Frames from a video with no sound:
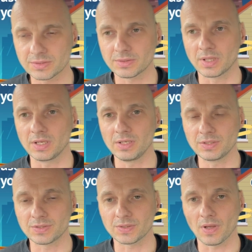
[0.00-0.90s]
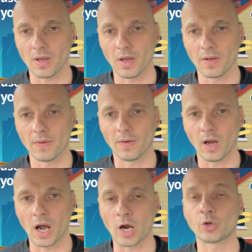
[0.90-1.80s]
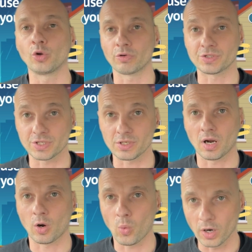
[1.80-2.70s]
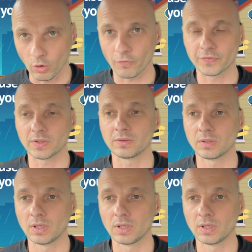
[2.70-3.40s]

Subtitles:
These occurrences are quite often.